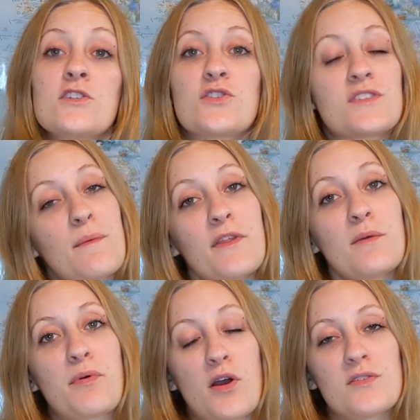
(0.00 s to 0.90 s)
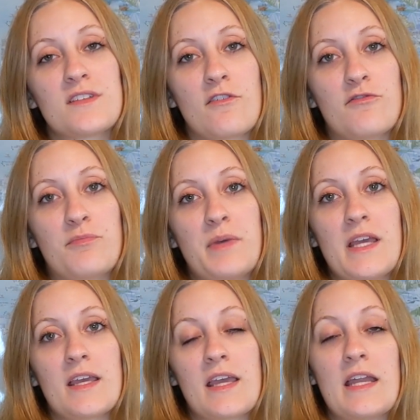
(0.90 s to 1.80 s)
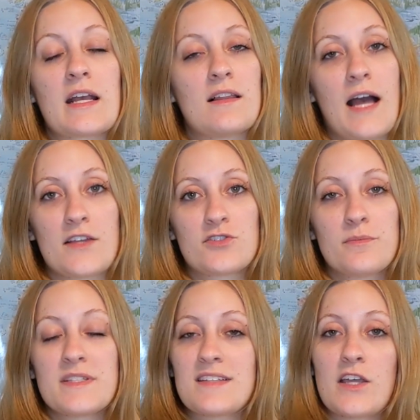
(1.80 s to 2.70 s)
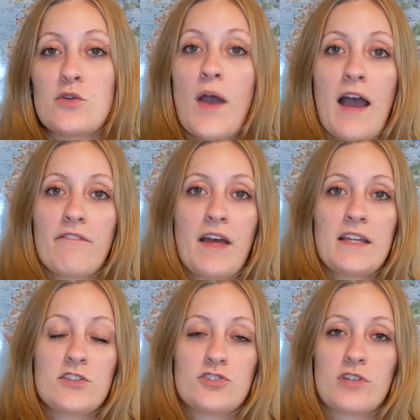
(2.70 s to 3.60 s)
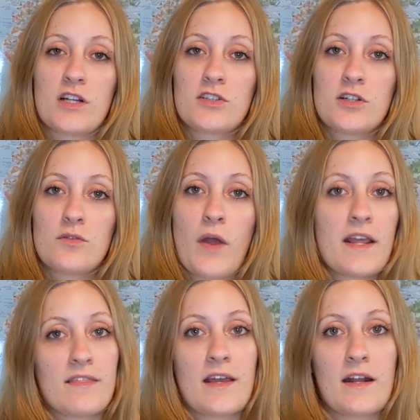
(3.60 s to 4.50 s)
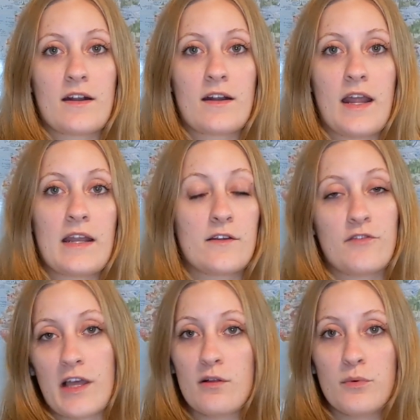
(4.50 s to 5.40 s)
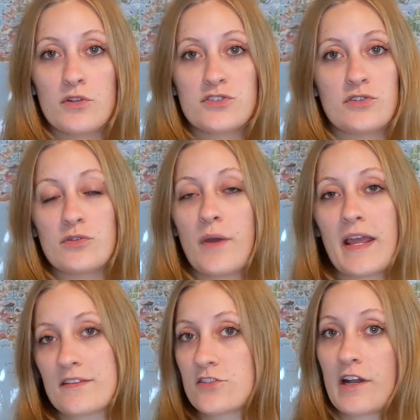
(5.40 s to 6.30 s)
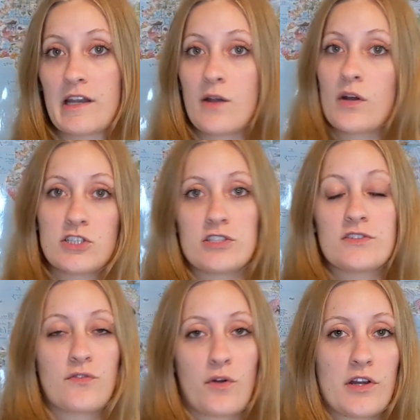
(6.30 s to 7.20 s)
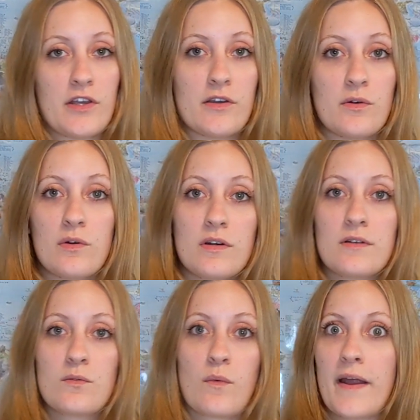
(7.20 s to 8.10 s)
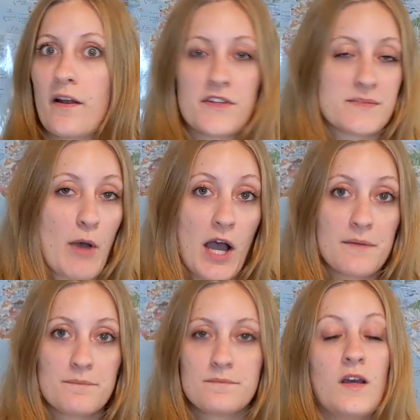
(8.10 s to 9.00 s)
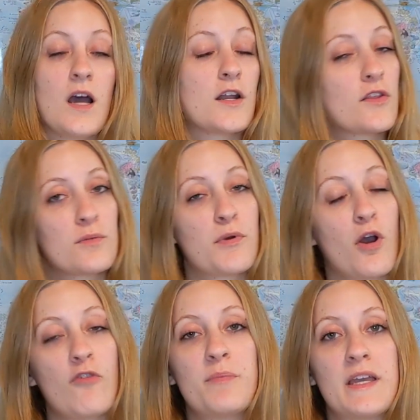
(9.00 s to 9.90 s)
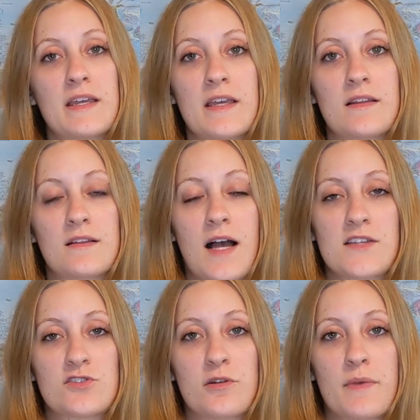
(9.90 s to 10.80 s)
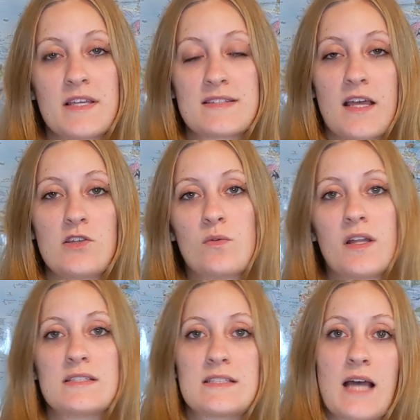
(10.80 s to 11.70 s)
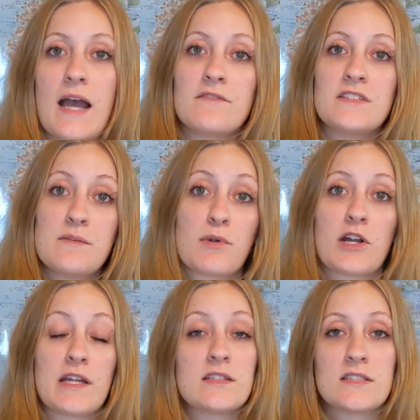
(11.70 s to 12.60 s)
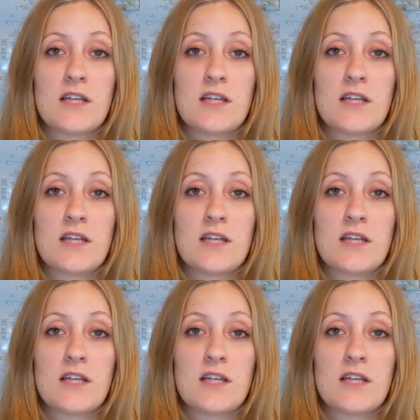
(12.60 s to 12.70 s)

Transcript: So some of the pros of being in a classroom is that you have that instructor right there and available to answer any questions for you right on the spot. Another pro of being in the classroom is that you can dive deeper into